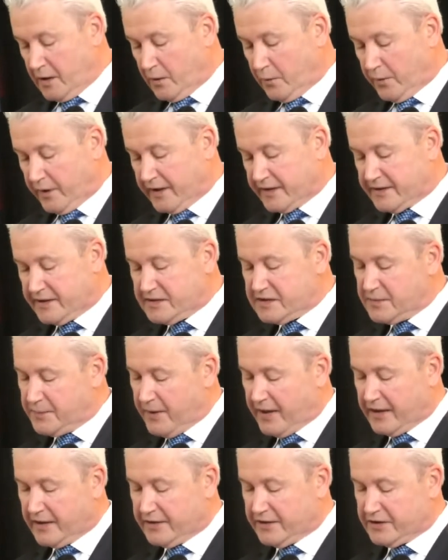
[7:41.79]
We
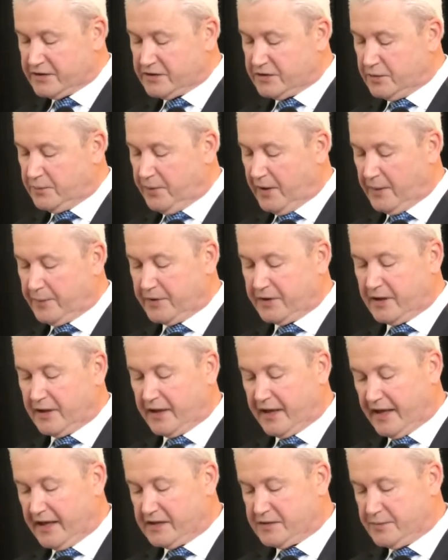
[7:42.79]
anticipate additional public
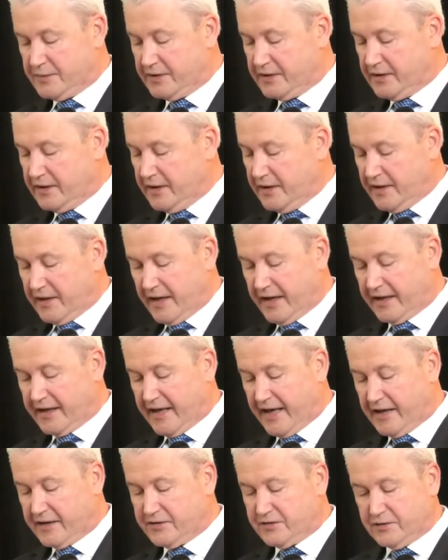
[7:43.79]
engagement and
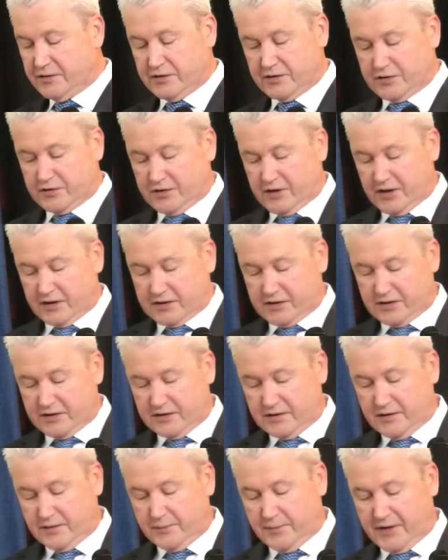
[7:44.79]
council introduction
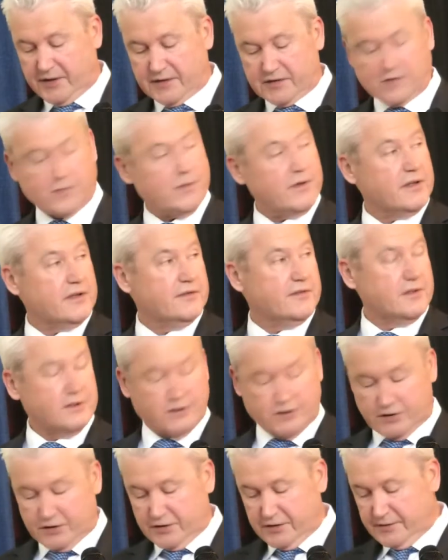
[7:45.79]
by the spring of
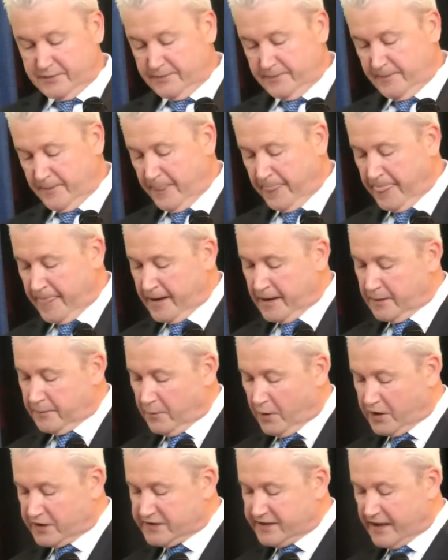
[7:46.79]
this year.
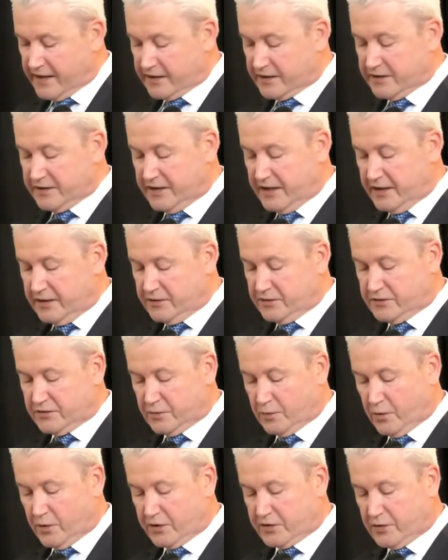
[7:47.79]
Morristown continues
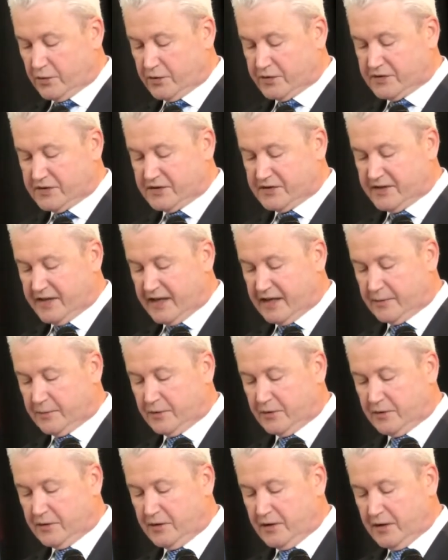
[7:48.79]
to work towards
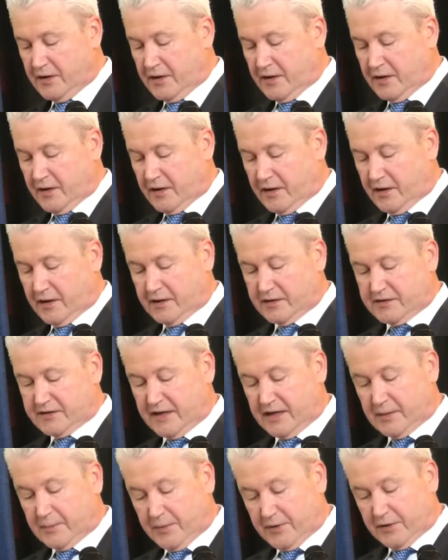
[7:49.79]
sustainable uh,
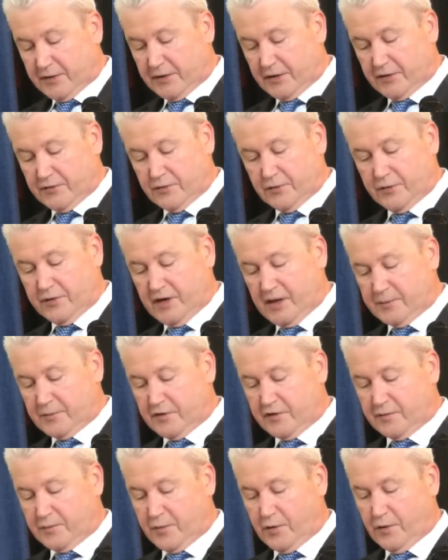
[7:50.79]
sustainability through a
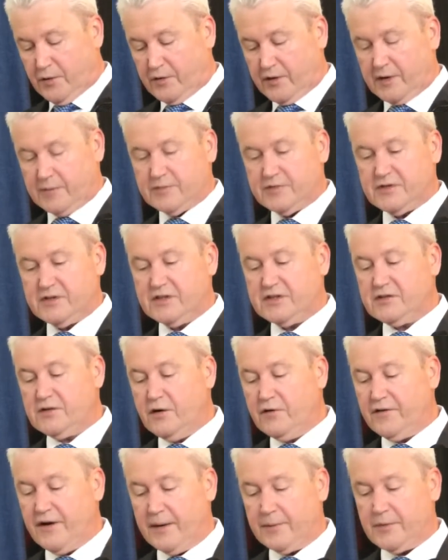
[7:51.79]
number of programs. This
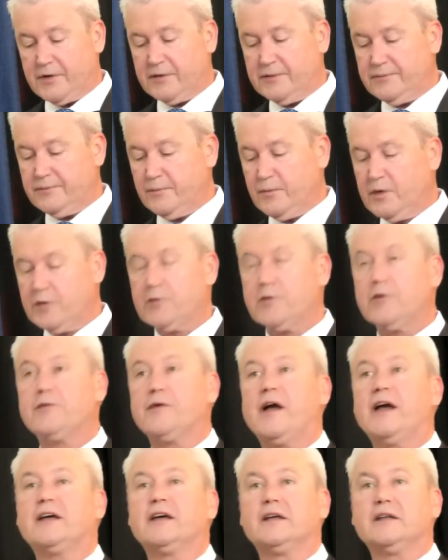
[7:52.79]
November, we were
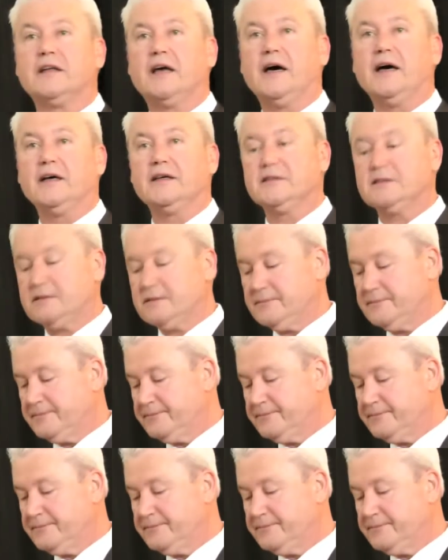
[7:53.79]
recognized